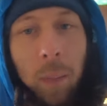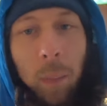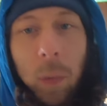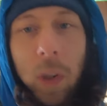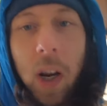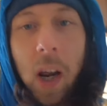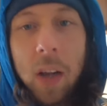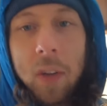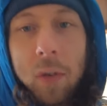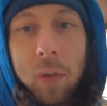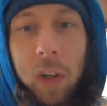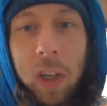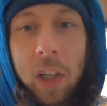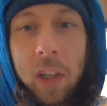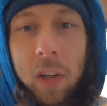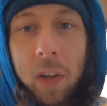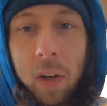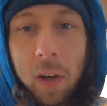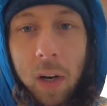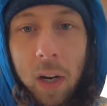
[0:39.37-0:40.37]
But yeah, it's
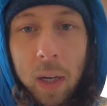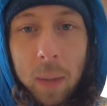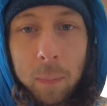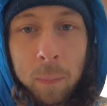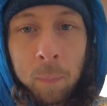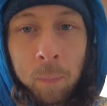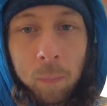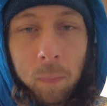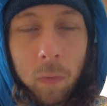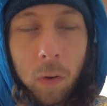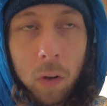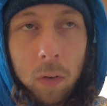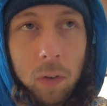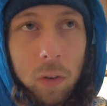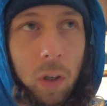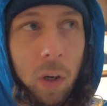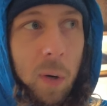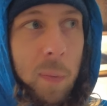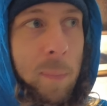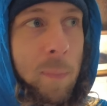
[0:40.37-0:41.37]
raining today,
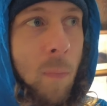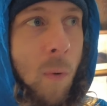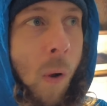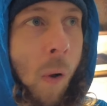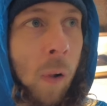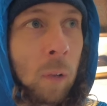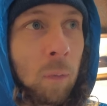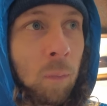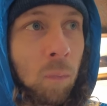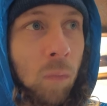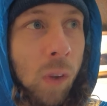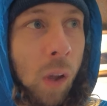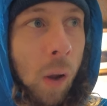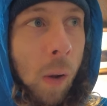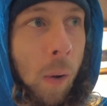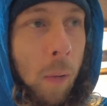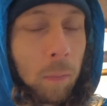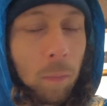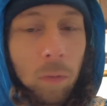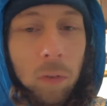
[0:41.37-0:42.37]
so
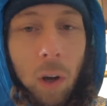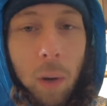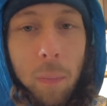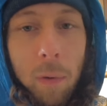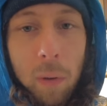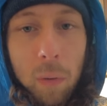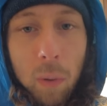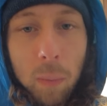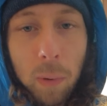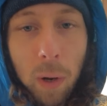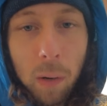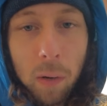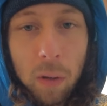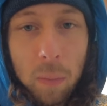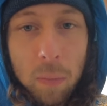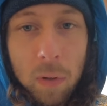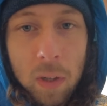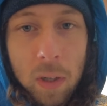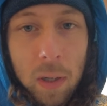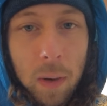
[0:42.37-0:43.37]
filming will
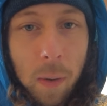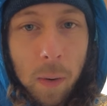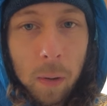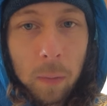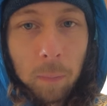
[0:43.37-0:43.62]
probably be